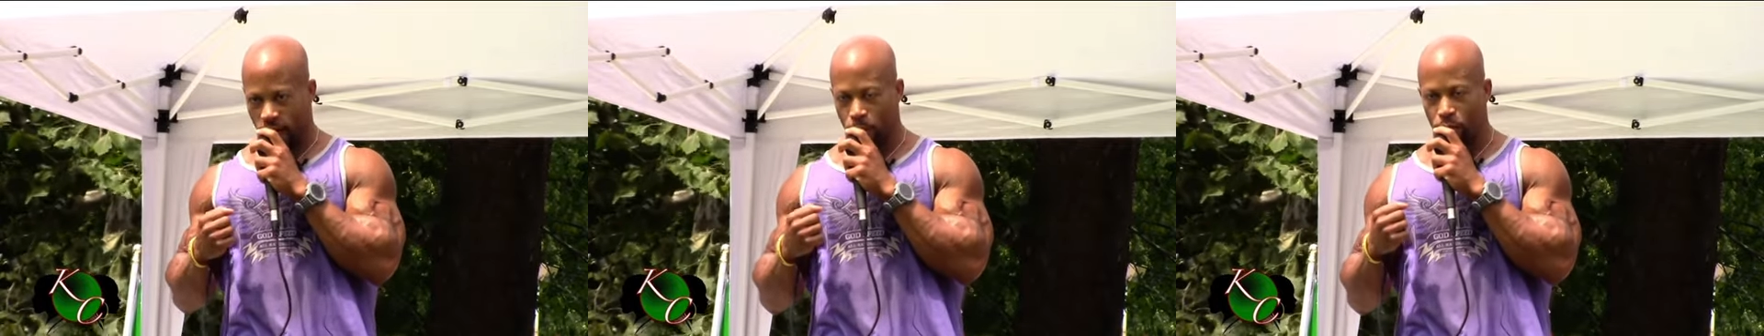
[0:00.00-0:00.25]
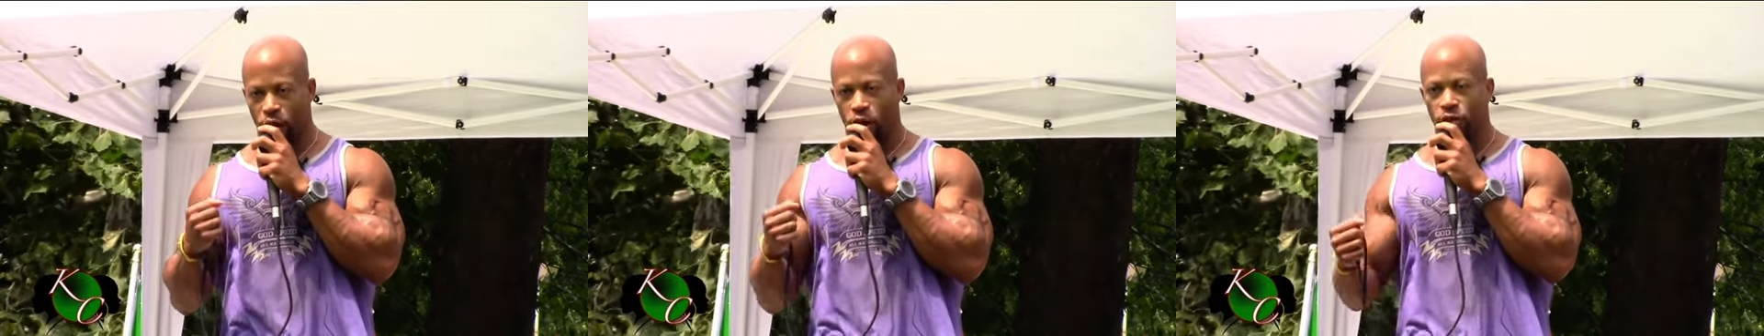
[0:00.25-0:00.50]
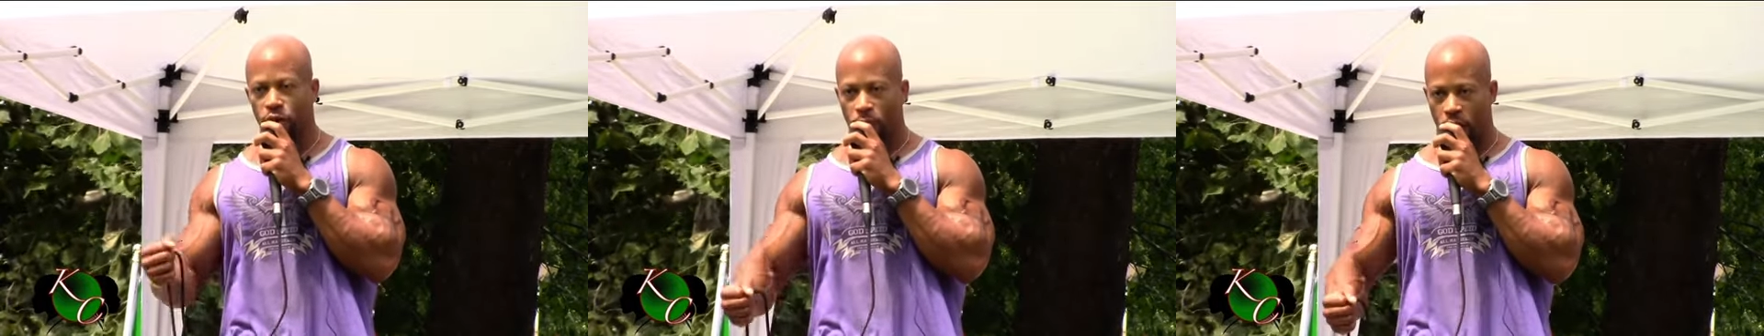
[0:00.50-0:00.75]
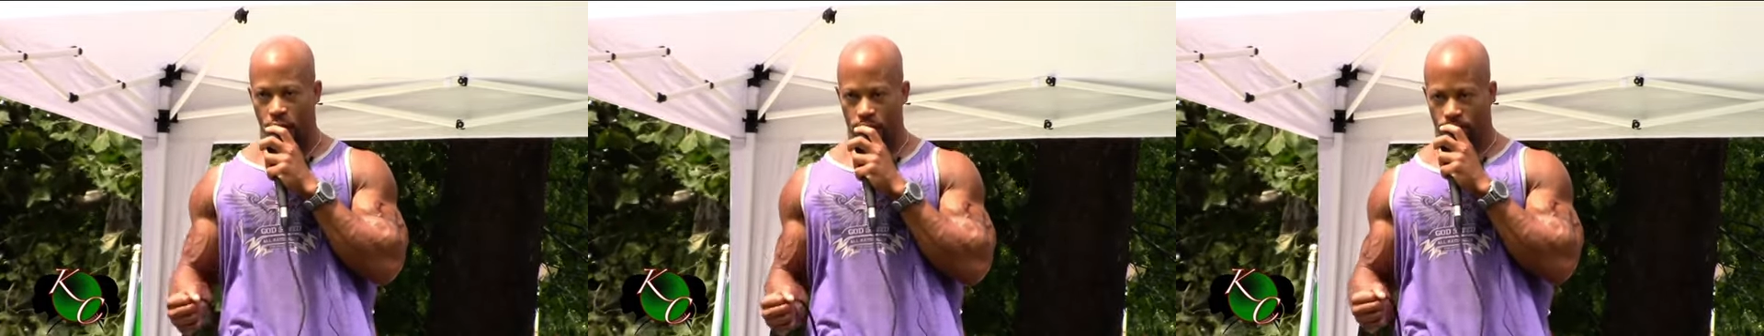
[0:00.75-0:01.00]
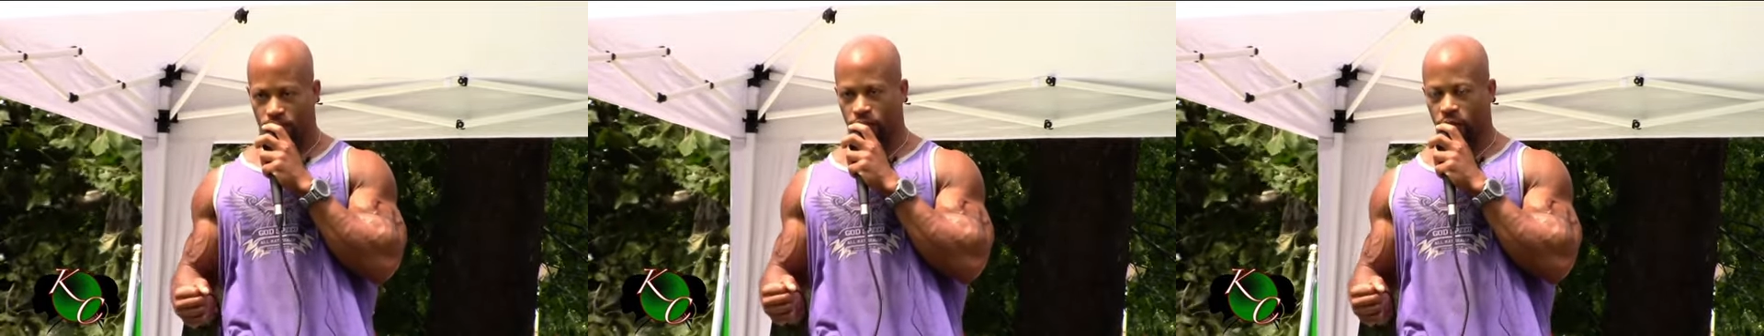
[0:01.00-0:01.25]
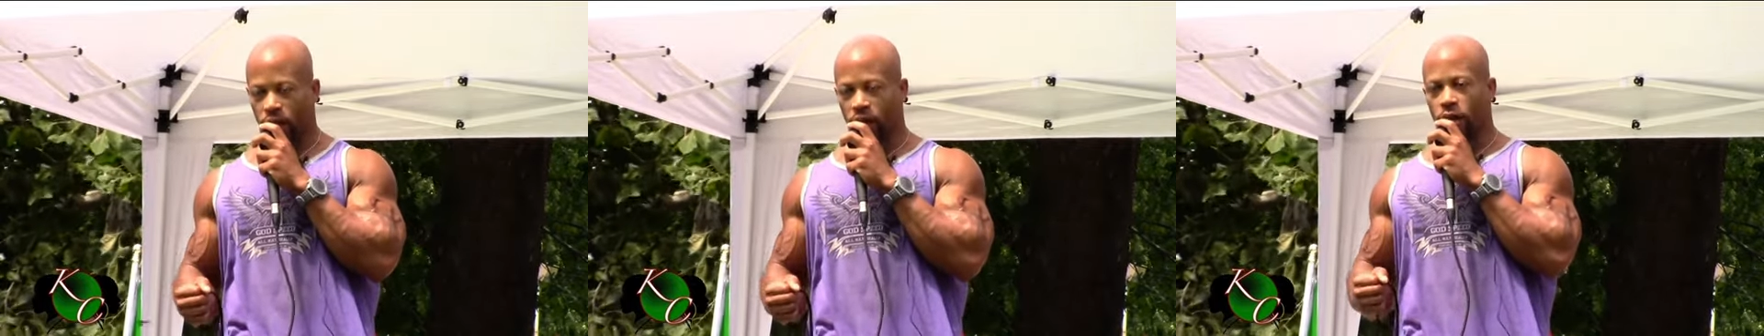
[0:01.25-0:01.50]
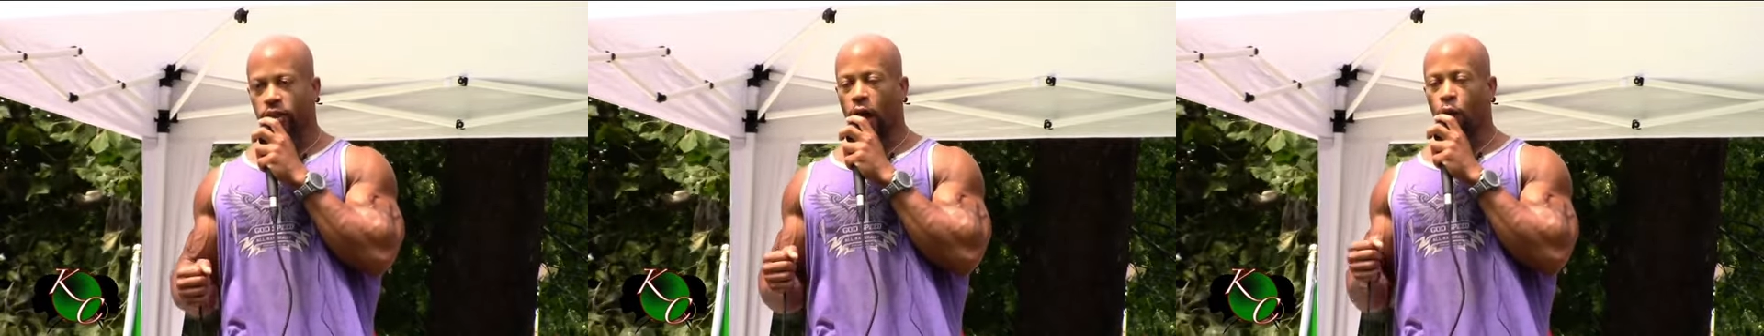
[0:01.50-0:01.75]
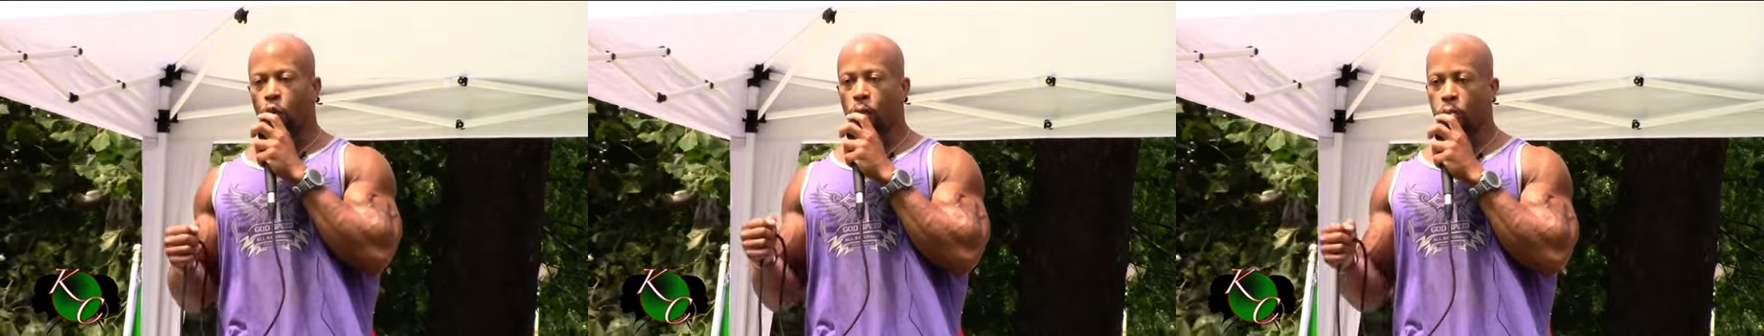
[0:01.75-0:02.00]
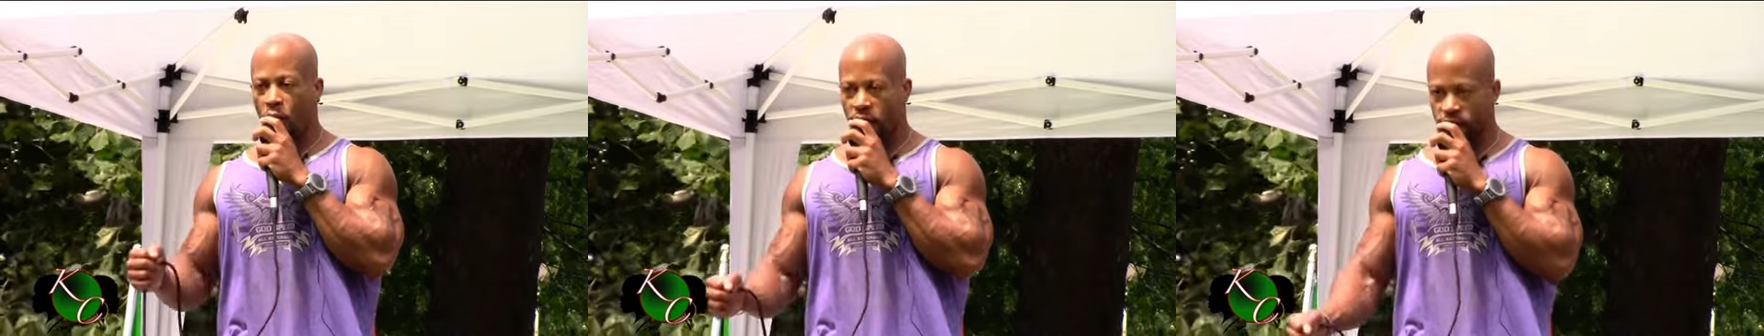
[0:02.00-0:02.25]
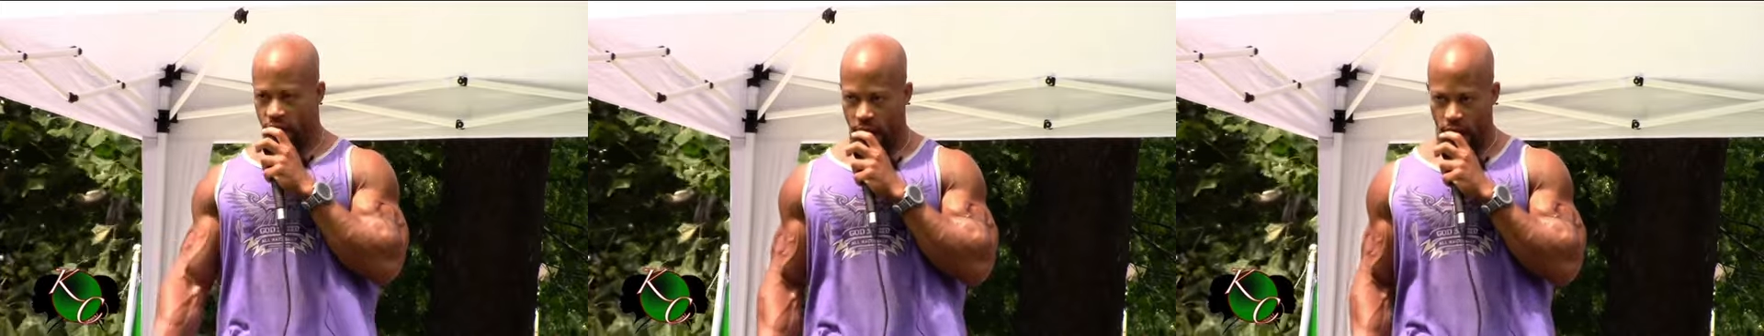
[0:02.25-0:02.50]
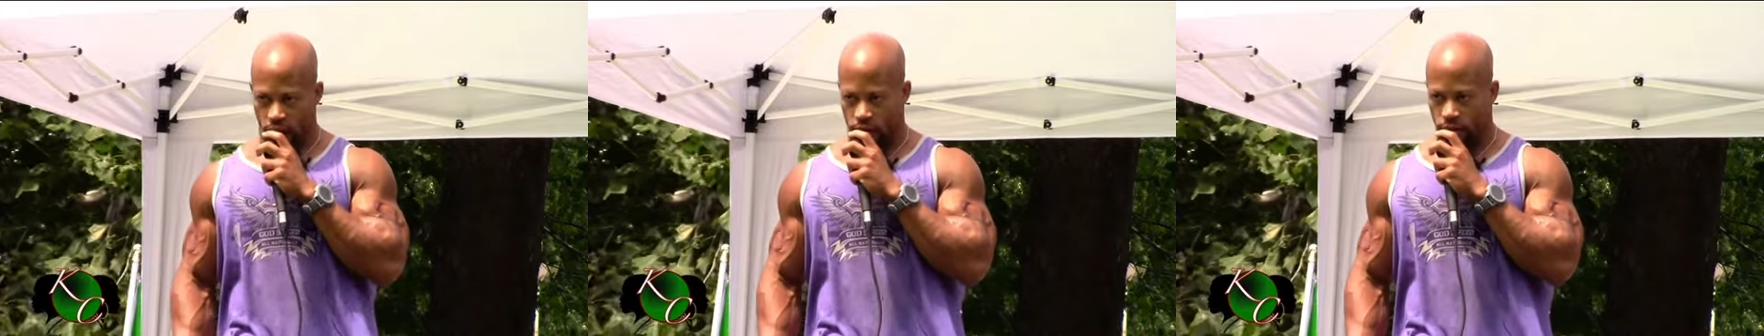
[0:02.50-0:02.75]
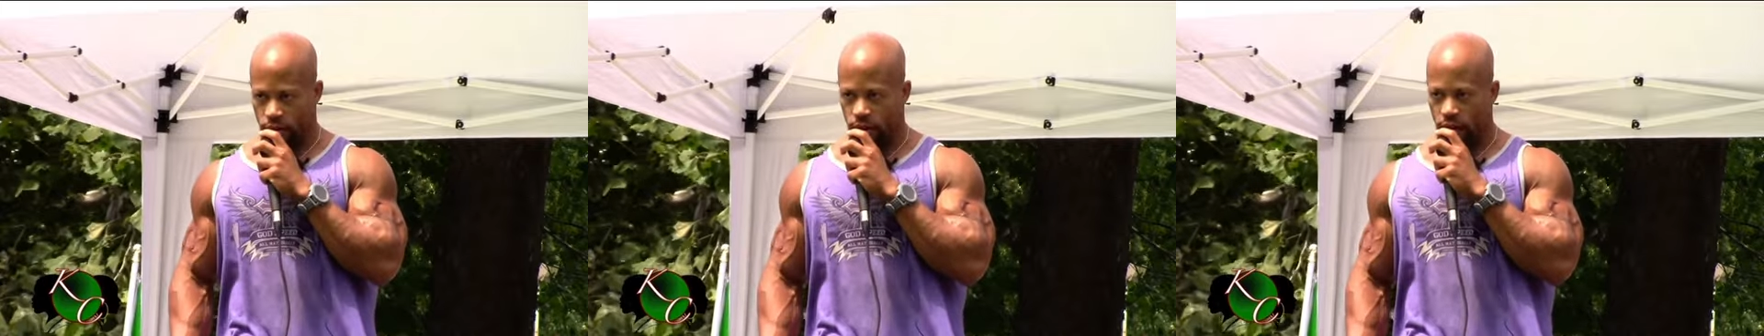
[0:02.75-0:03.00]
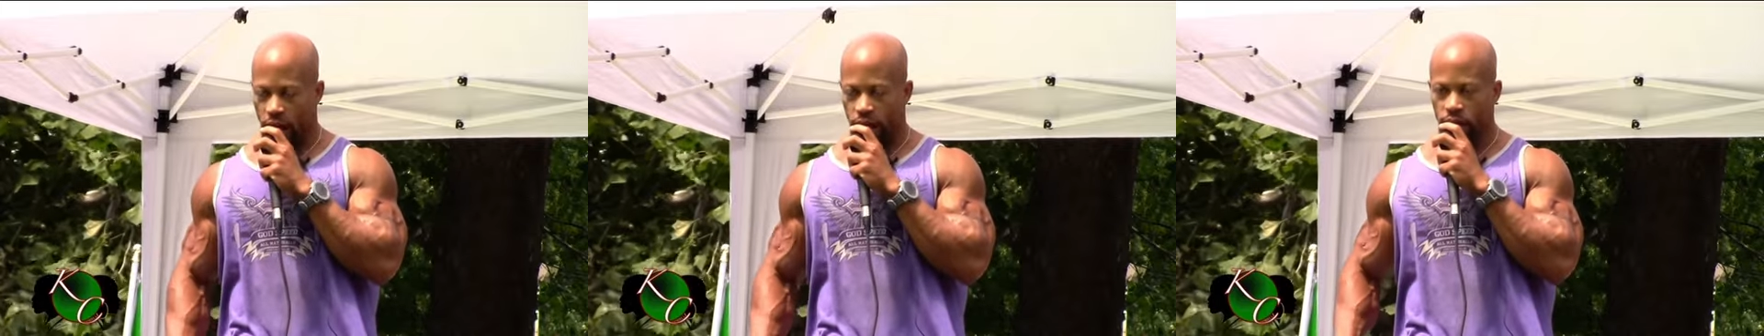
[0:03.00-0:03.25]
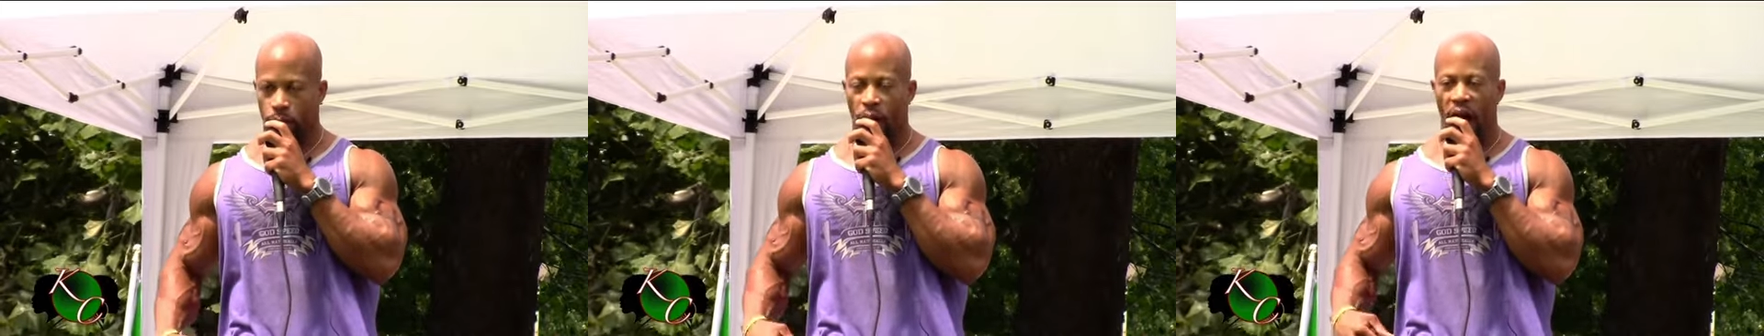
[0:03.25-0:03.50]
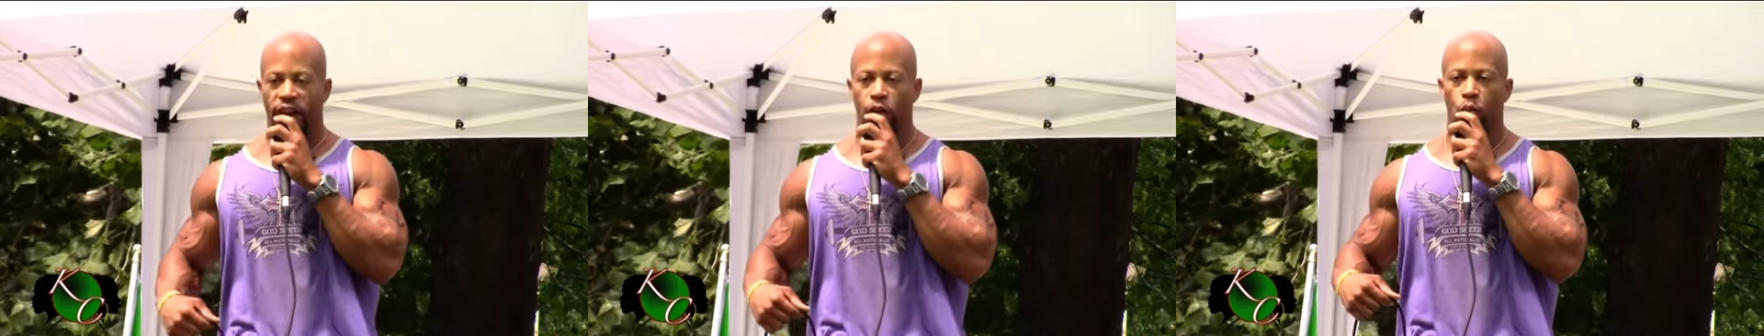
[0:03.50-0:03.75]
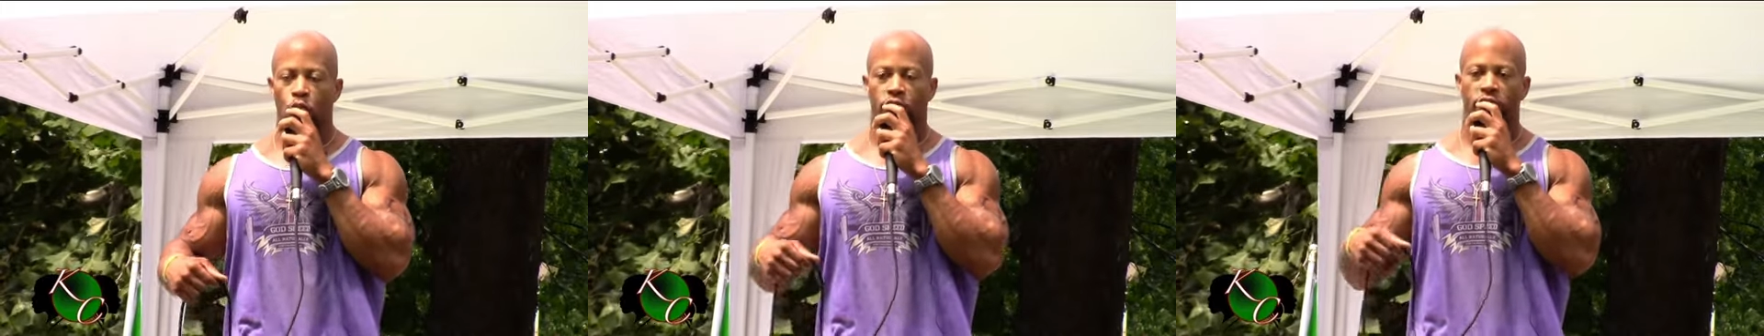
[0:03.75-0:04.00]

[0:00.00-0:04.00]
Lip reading: and build them up, they will break down and the body will